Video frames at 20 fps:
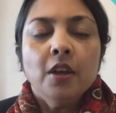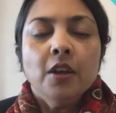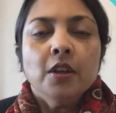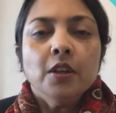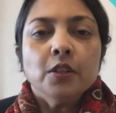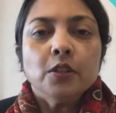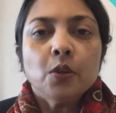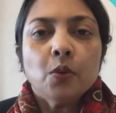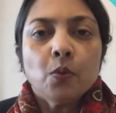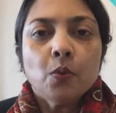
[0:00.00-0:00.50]

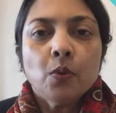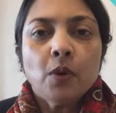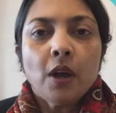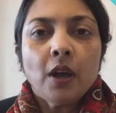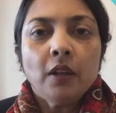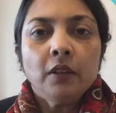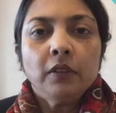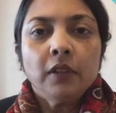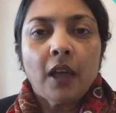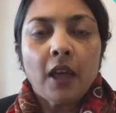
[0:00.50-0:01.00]
So
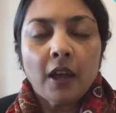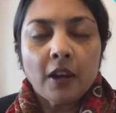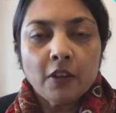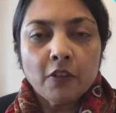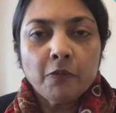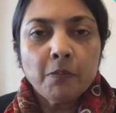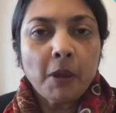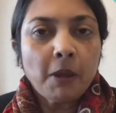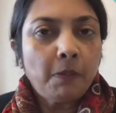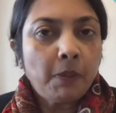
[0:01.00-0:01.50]
a lot
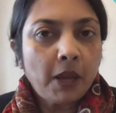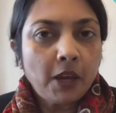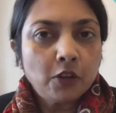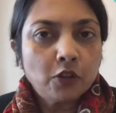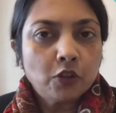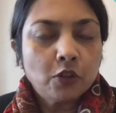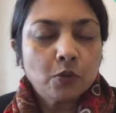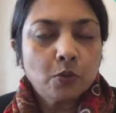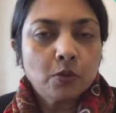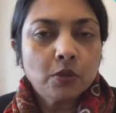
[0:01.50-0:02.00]
of my
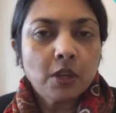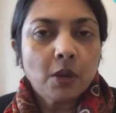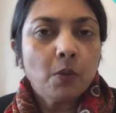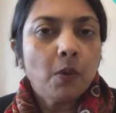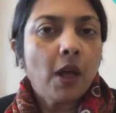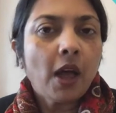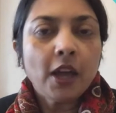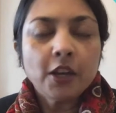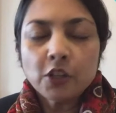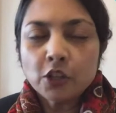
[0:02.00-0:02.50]
patients will say, well,
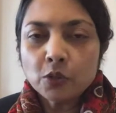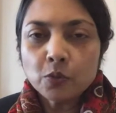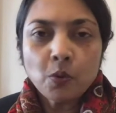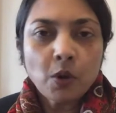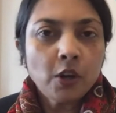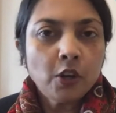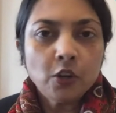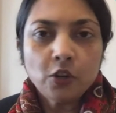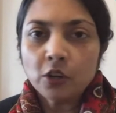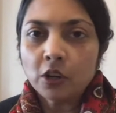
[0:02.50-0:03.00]
I just
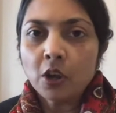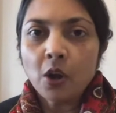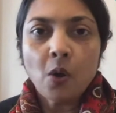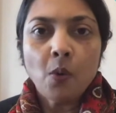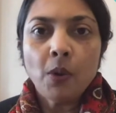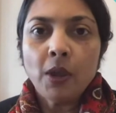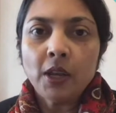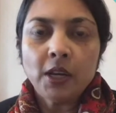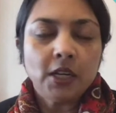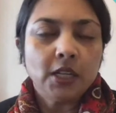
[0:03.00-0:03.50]
want you to go
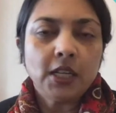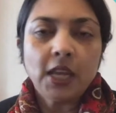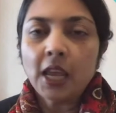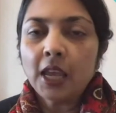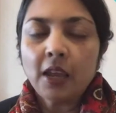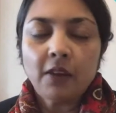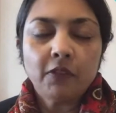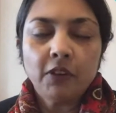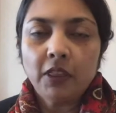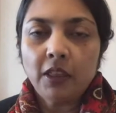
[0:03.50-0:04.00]
in and take
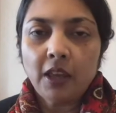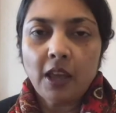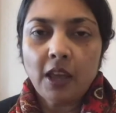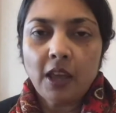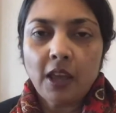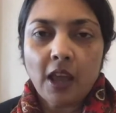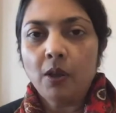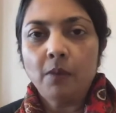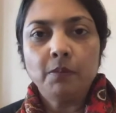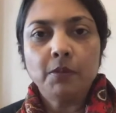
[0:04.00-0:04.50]
everything
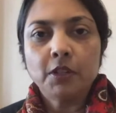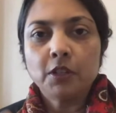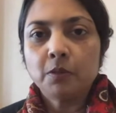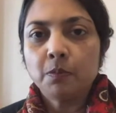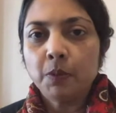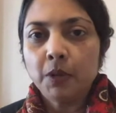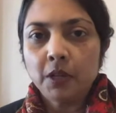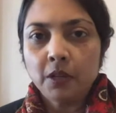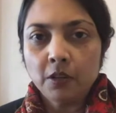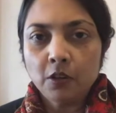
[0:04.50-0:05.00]
out. I've just
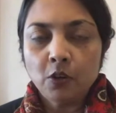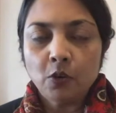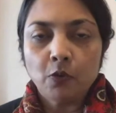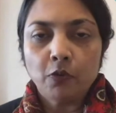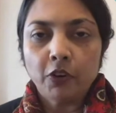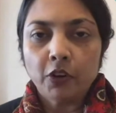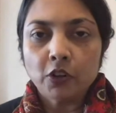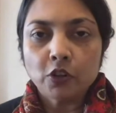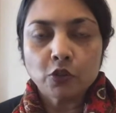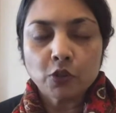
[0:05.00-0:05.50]
been,
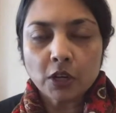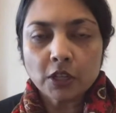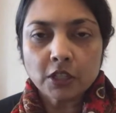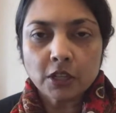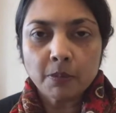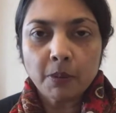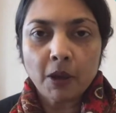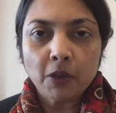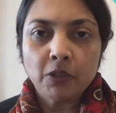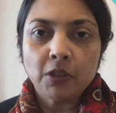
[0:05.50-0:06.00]
very stressed
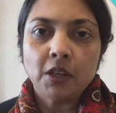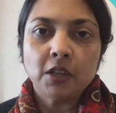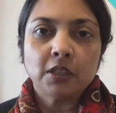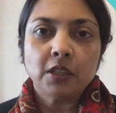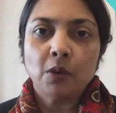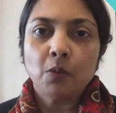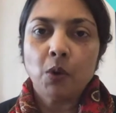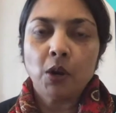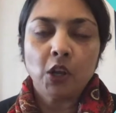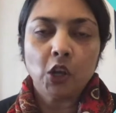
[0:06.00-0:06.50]
about this. I
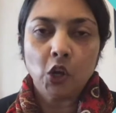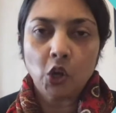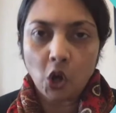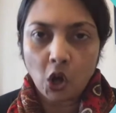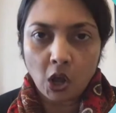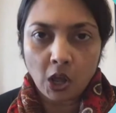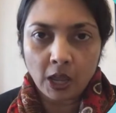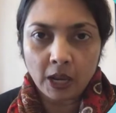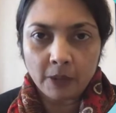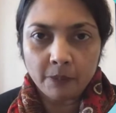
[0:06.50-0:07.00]
want it
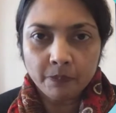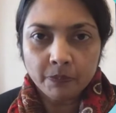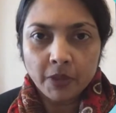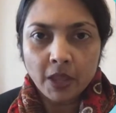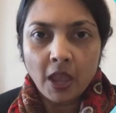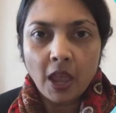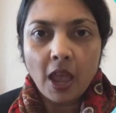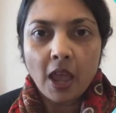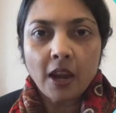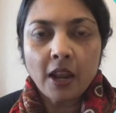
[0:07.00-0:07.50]
gone.
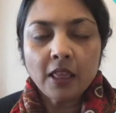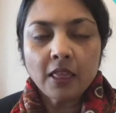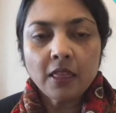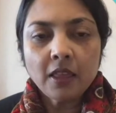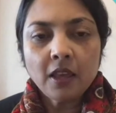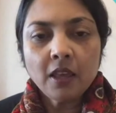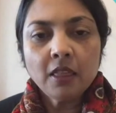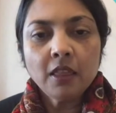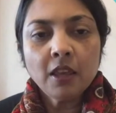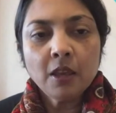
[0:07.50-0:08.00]
And I
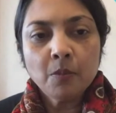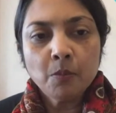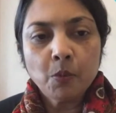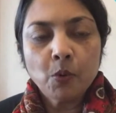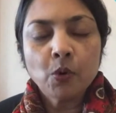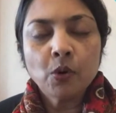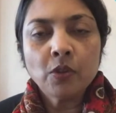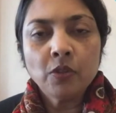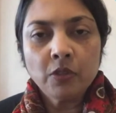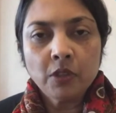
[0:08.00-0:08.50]
think the
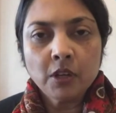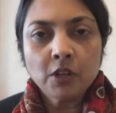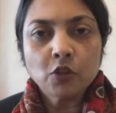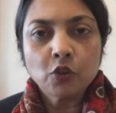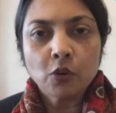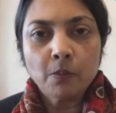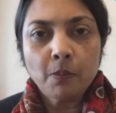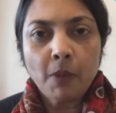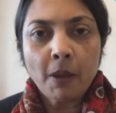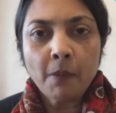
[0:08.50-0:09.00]
important thing to
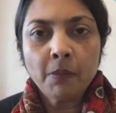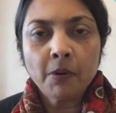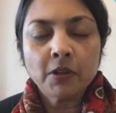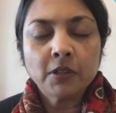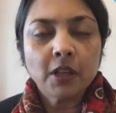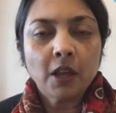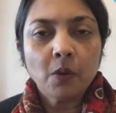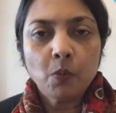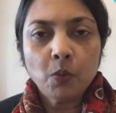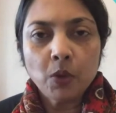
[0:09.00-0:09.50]
remember is
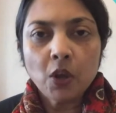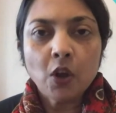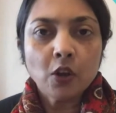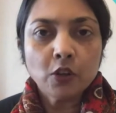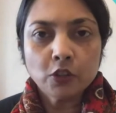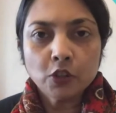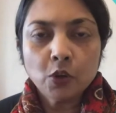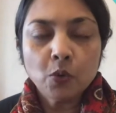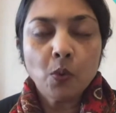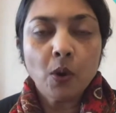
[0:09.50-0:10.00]
that we
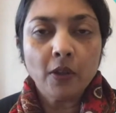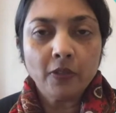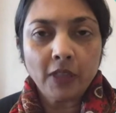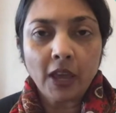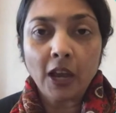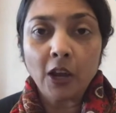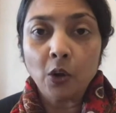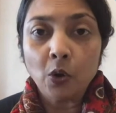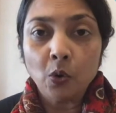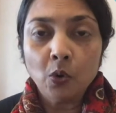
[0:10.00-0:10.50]
also want
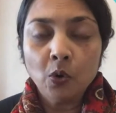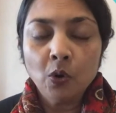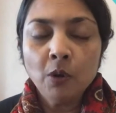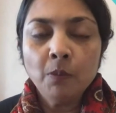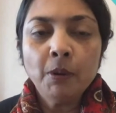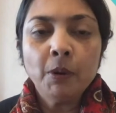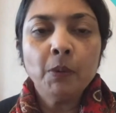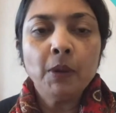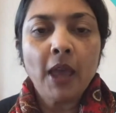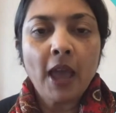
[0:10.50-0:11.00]
that goal,
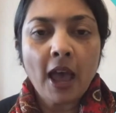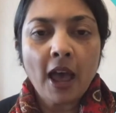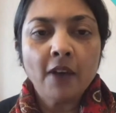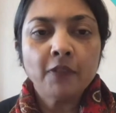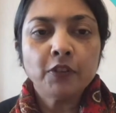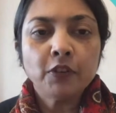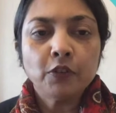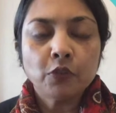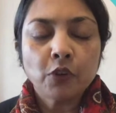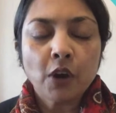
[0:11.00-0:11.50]
but we have
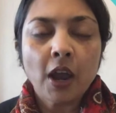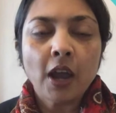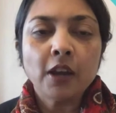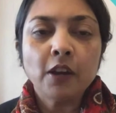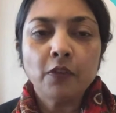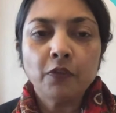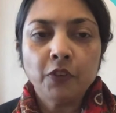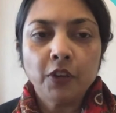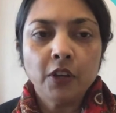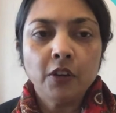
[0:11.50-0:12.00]
to try to
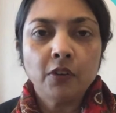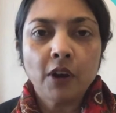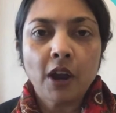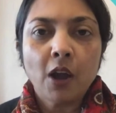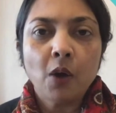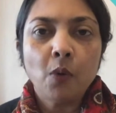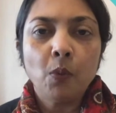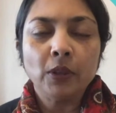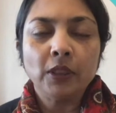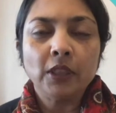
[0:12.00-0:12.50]
figure
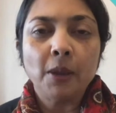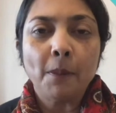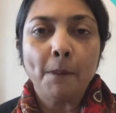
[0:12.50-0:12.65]
out what the